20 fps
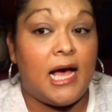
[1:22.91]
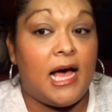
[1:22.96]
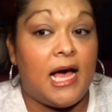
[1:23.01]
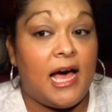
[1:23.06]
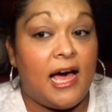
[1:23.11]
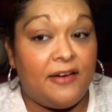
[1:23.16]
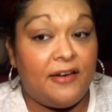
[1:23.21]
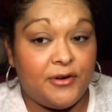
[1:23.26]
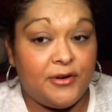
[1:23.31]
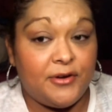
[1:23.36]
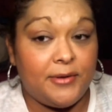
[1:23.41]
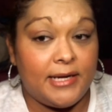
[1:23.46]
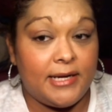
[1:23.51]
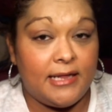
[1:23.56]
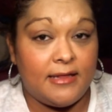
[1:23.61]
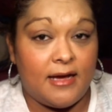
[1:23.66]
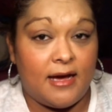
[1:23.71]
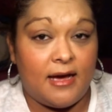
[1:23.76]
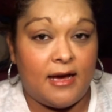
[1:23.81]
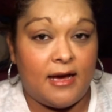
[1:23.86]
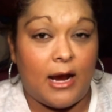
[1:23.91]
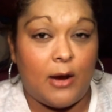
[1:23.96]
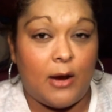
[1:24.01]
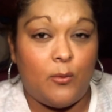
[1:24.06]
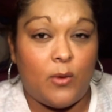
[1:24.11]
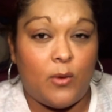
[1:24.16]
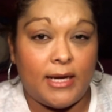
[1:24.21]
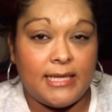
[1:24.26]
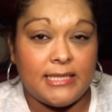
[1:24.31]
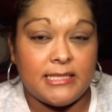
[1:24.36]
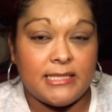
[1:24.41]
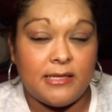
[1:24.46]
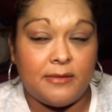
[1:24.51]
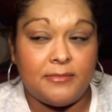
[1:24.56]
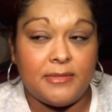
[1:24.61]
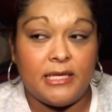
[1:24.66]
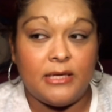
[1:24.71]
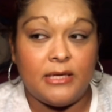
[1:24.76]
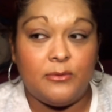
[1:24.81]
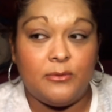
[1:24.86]
After reading that, I wanted
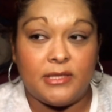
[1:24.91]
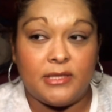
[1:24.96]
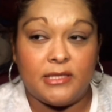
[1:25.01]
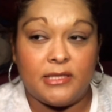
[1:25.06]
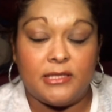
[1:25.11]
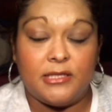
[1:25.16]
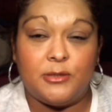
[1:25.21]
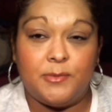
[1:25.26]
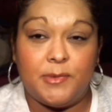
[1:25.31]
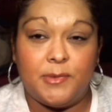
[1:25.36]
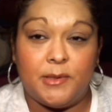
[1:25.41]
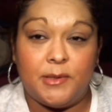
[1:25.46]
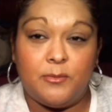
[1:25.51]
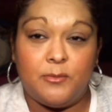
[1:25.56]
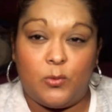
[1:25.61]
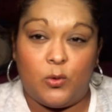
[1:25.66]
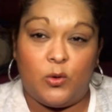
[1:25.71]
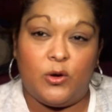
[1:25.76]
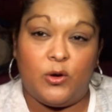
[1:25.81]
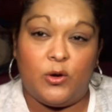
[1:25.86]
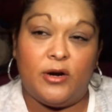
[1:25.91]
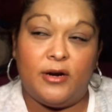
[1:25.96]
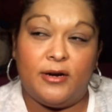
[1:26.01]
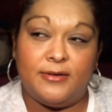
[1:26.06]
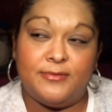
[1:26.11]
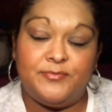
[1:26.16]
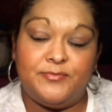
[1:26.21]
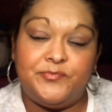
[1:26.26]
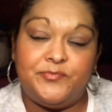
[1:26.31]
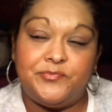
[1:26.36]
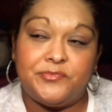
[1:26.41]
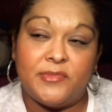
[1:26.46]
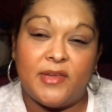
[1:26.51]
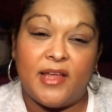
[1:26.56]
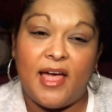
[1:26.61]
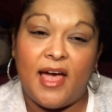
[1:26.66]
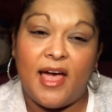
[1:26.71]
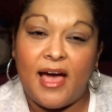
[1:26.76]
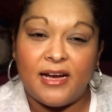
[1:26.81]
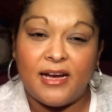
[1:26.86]
something with a little bit more
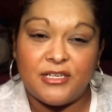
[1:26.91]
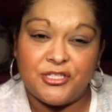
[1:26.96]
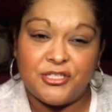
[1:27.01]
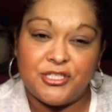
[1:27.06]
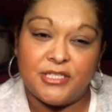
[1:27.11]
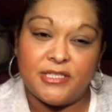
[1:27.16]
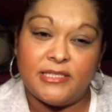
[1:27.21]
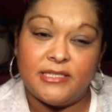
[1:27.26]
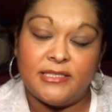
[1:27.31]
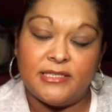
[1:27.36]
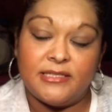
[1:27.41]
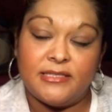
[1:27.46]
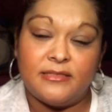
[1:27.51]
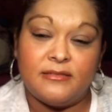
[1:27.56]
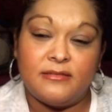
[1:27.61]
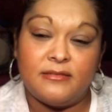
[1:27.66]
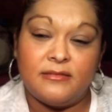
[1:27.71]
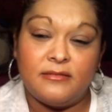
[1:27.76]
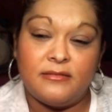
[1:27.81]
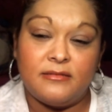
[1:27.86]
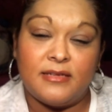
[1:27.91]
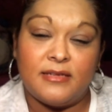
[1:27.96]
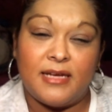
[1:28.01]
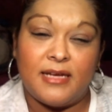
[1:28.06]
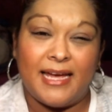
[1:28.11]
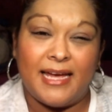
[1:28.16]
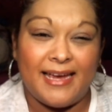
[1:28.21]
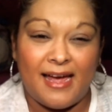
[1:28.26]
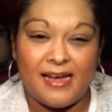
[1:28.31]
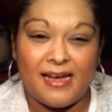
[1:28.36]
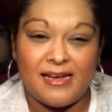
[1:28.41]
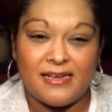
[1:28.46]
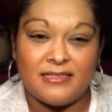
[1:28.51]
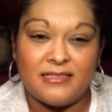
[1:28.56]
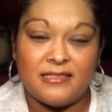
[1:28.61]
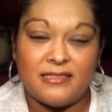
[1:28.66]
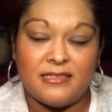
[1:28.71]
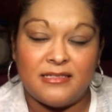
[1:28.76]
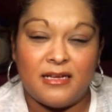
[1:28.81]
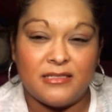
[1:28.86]
action, I guess.
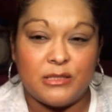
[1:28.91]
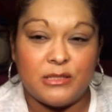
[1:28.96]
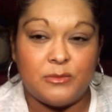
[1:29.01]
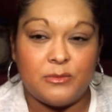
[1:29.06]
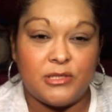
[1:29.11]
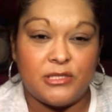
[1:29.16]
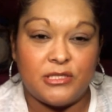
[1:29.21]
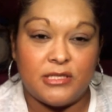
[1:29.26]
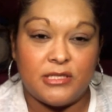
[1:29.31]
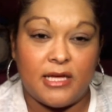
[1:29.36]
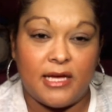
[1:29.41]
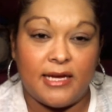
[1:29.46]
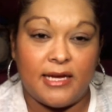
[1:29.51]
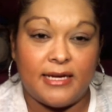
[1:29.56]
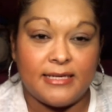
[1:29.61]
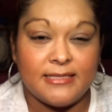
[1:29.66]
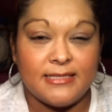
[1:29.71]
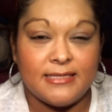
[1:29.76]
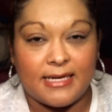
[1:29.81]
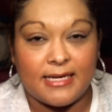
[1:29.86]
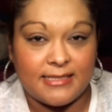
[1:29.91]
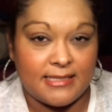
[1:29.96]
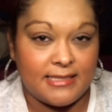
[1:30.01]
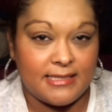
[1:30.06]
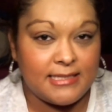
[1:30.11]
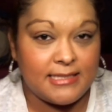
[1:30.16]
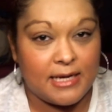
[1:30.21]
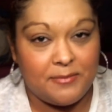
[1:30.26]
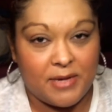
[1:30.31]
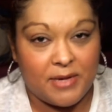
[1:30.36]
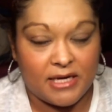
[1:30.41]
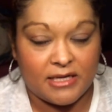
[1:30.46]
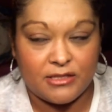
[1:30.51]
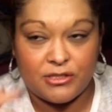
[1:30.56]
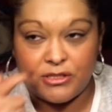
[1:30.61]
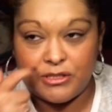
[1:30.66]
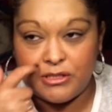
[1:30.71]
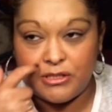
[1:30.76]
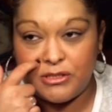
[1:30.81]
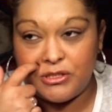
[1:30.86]
Not so much like sexy time
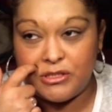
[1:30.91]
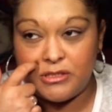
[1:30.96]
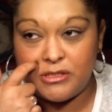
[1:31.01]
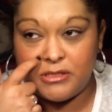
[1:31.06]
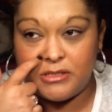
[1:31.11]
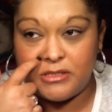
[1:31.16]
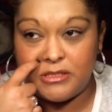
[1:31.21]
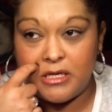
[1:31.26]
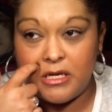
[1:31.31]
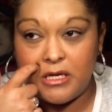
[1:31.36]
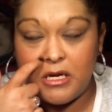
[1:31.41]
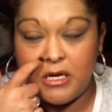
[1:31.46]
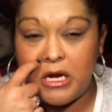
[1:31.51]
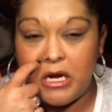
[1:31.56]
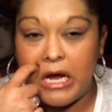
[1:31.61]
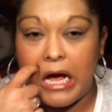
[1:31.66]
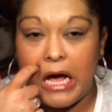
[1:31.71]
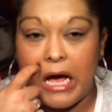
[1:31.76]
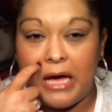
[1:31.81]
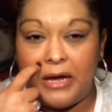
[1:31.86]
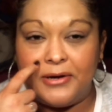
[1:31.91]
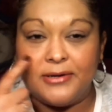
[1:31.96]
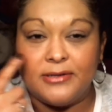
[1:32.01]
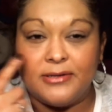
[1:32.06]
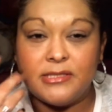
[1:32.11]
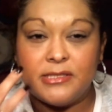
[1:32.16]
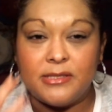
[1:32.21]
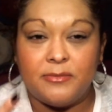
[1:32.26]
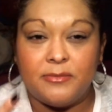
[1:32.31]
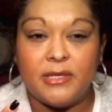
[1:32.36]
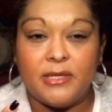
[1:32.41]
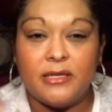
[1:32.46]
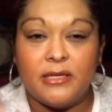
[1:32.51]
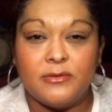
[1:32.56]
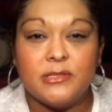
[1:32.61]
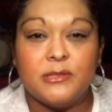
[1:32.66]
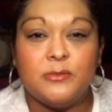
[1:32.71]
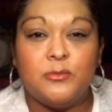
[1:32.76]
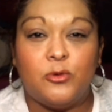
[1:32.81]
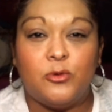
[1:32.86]
action, just, I don't know, something that
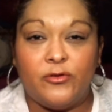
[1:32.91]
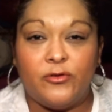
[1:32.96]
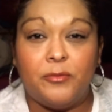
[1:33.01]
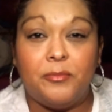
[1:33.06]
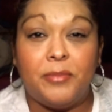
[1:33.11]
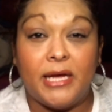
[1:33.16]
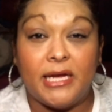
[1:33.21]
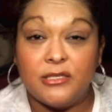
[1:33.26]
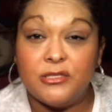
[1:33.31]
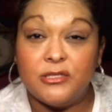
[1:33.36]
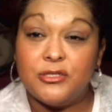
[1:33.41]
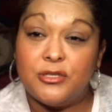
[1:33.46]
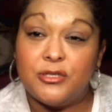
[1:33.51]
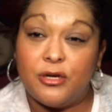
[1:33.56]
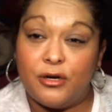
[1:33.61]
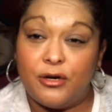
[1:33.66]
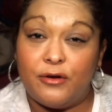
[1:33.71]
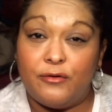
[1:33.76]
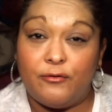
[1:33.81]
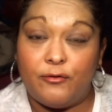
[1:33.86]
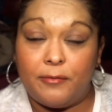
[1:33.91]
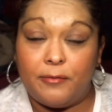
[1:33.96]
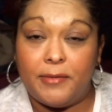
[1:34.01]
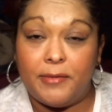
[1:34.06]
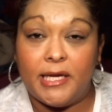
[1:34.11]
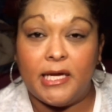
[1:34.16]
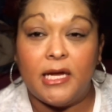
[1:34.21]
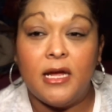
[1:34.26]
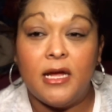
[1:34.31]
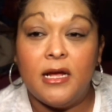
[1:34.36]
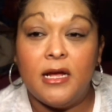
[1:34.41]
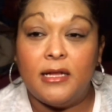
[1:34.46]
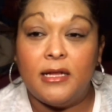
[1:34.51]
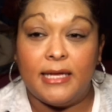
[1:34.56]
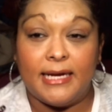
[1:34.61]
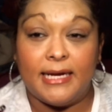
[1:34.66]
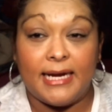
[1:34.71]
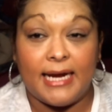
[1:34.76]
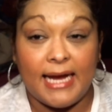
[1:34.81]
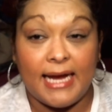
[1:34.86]
was more of a page turner for me.
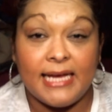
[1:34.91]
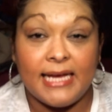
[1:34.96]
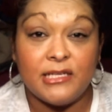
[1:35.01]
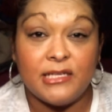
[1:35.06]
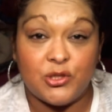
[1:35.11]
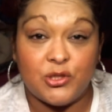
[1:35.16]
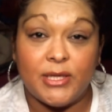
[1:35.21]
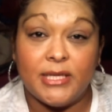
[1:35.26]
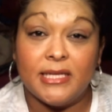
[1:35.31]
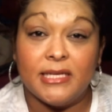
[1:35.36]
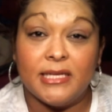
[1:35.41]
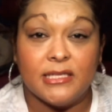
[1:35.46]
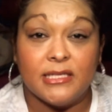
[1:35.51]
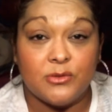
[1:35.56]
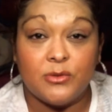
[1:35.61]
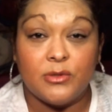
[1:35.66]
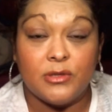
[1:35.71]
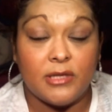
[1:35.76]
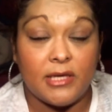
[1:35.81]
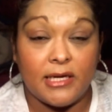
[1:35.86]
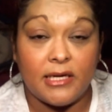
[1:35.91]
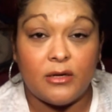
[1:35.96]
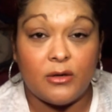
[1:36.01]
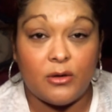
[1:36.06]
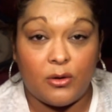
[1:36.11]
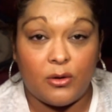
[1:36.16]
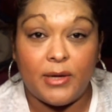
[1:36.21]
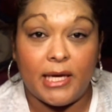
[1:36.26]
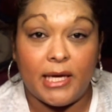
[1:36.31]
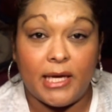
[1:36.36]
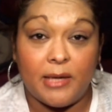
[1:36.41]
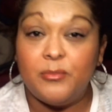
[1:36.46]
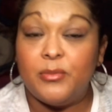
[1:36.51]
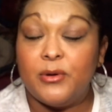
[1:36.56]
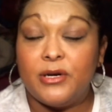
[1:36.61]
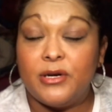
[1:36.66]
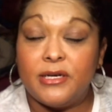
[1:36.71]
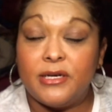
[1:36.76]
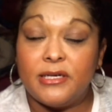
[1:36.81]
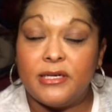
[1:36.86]
Like, I enjoyed these were like okay
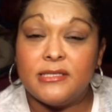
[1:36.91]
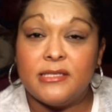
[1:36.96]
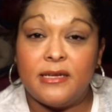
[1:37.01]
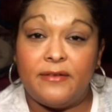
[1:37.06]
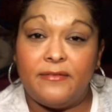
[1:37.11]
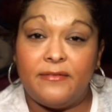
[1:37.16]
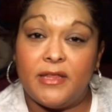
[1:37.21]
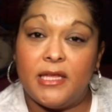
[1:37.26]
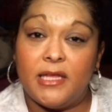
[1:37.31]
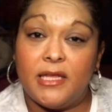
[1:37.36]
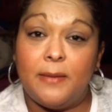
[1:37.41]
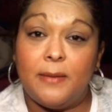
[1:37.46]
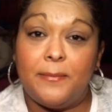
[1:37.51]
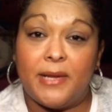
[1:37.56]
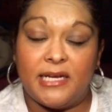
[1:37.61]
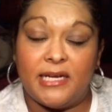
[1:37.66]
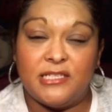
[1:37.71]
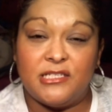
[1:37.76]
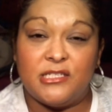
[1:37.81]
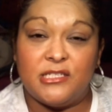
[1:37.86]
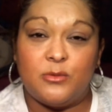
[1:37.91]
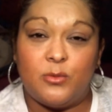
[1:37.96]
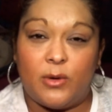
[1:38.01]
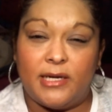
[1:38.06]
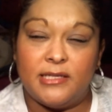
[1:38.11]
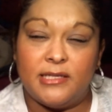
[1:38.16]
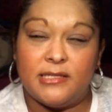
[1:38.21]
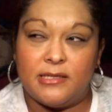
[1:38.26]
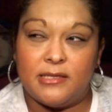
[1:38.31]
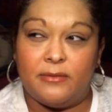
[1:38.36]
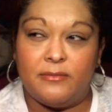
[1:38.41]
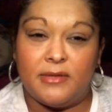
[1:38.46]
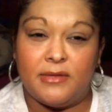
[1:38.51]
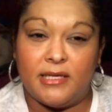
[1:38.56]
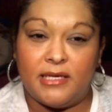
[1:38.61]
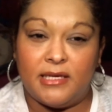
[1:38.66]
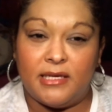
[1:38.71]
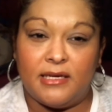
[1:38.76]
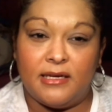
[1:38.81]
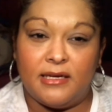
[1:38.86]
books and everything, but I just wanted
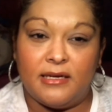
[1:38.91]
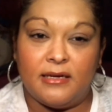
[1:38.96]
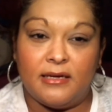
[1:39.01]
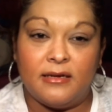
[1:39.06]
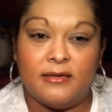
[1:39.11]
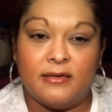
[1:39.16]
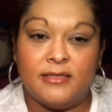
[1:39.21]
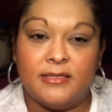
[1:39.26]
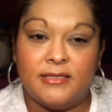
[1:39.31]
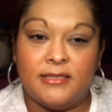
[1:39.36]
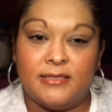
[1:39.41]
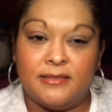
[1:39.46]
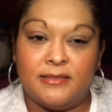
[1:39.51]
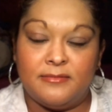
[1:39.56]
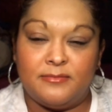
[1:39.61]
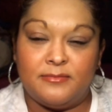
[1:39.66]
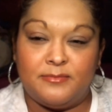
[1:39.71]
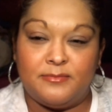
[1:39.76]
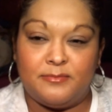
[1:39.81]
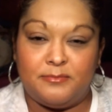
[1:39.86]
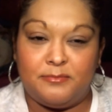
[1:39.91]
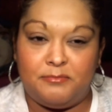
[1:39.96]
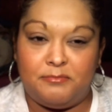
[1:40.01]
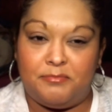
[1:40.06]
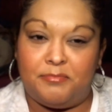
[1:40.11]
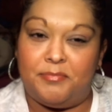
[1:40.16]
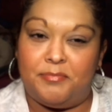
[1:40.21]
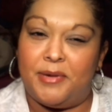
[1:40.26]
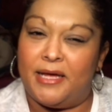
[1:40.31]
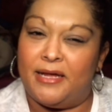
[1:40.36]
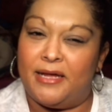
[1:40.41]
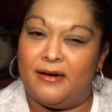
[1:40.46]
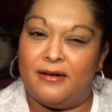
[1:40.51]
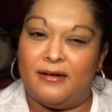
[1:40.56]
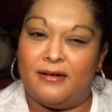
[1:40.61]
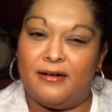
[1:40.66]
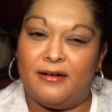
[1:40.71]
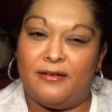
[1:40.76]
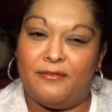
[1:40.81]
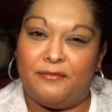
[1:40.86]
something
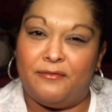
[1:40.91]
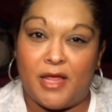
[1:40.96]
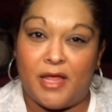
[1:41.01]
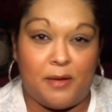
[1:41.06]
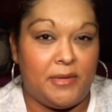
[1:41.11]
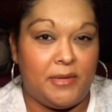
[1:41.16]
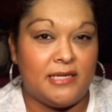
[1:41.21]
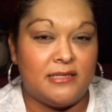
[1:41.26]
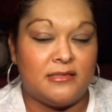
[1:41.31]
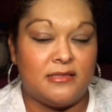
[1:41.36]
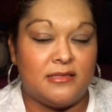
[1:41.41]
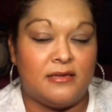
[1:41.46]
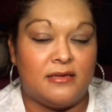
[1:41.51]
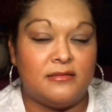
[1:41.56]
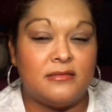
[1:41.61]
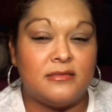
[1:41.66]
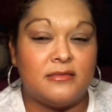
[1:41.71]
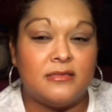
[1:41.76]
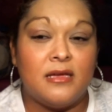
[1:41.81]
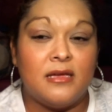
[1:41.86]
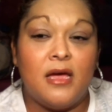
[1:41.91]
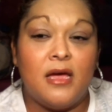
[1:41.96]
better, if that makes sense.